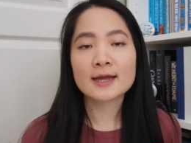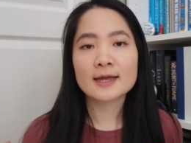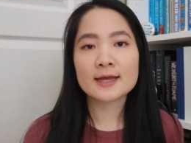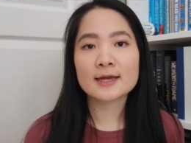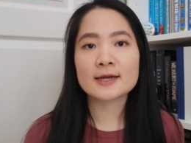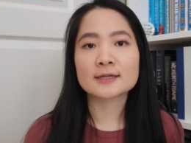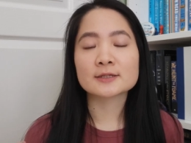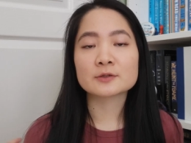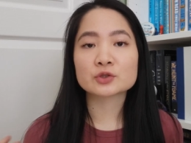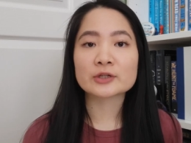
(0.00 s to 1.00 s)

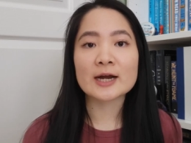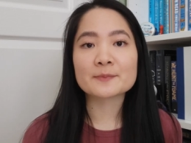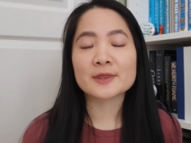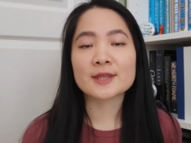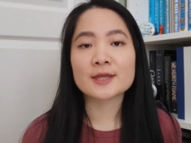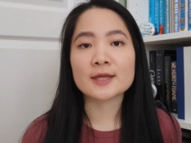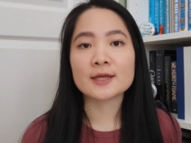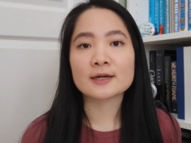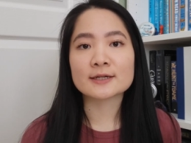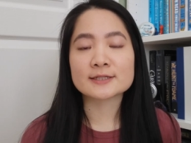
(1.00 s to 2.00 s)
and trap
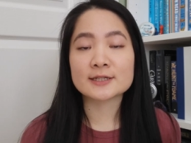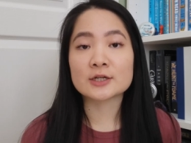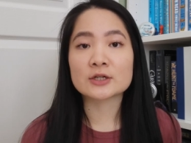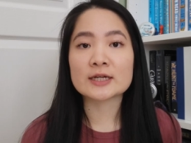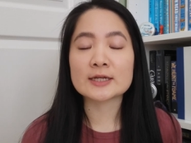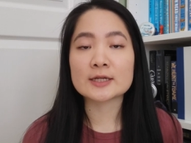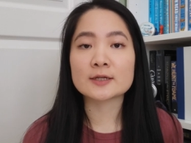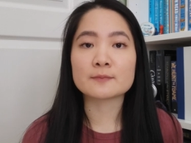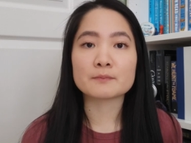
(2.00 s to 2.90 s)
the Asteri in